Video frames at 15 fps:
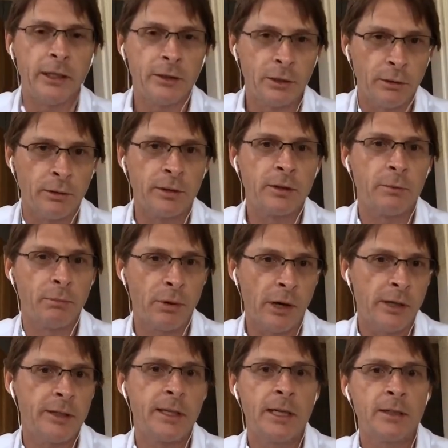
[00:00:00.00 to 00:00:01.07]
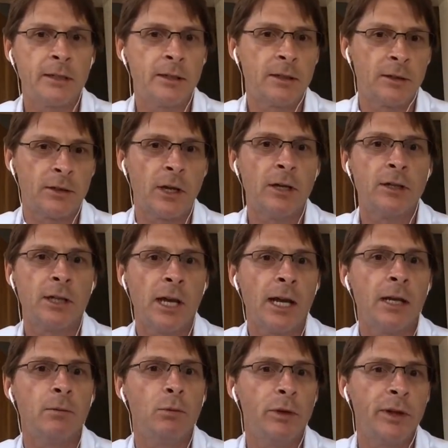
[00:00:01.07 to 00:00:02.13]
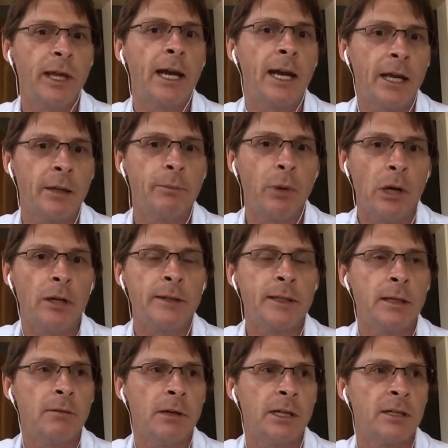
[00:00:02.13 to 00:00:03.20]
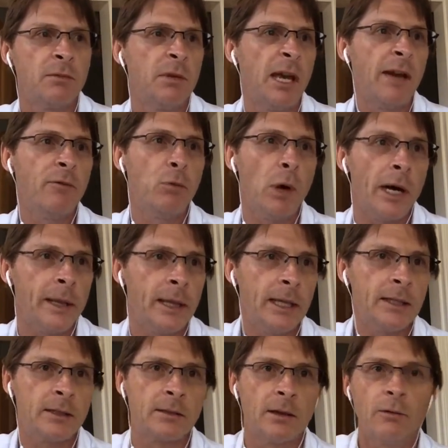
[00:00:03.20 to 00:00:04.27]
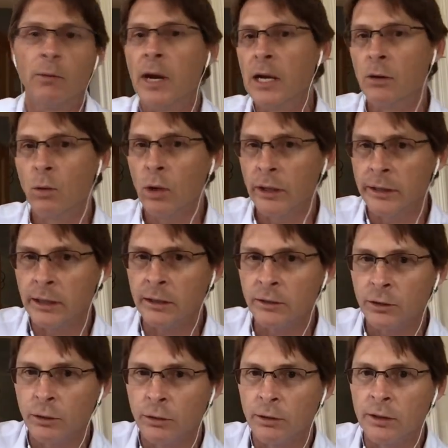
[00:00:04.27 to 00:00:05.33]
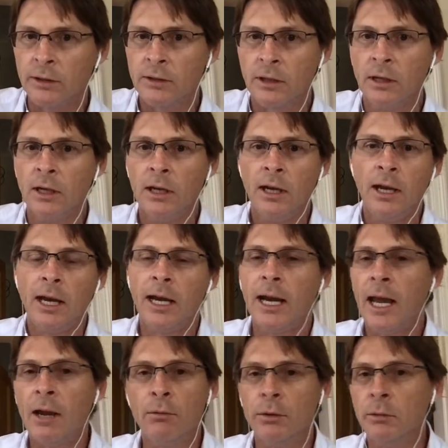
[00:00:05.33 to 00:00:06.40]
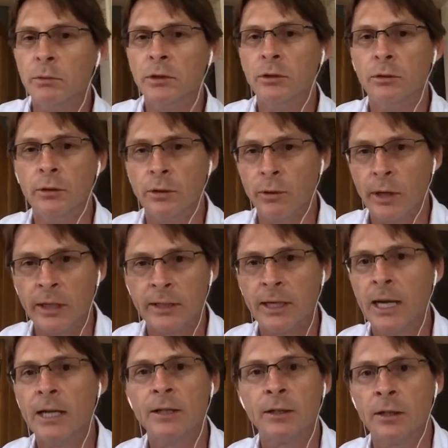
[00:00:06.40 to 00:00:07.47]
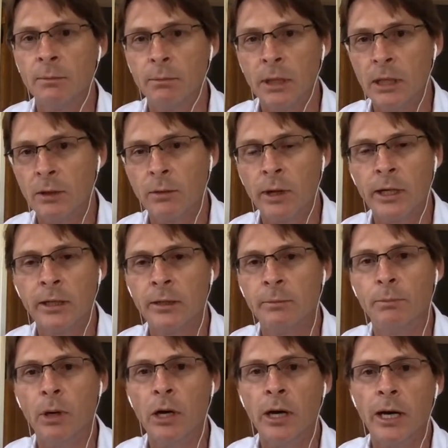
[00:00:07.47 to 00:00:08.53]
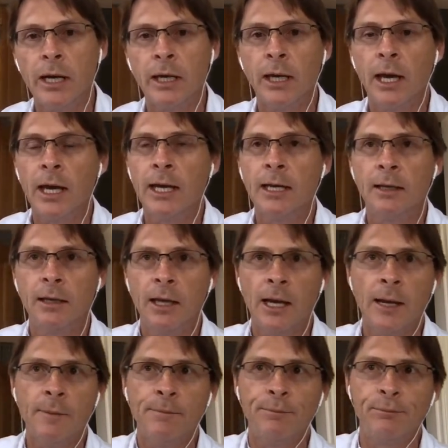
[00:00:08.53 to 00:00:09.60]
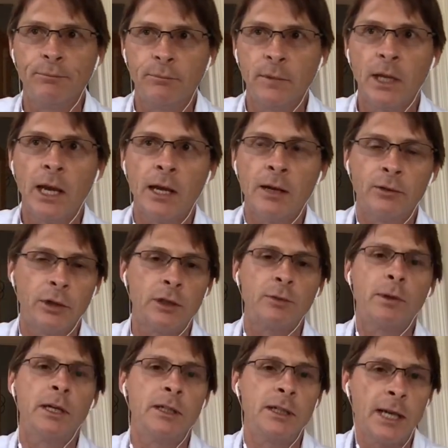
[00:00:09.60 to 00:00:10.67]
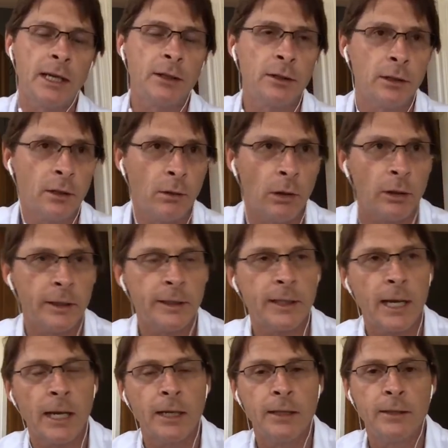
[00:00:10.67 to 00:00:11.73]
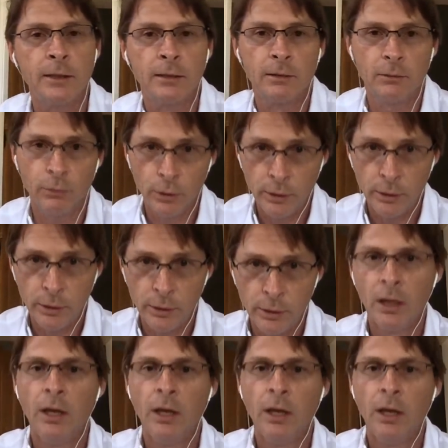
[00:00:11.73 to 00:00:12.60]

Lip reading: assurance of processes associated with that other policy, right? So we have one that's around quality assurance and how we would do accreditation and be accredited by our tertiary education and quality standards group.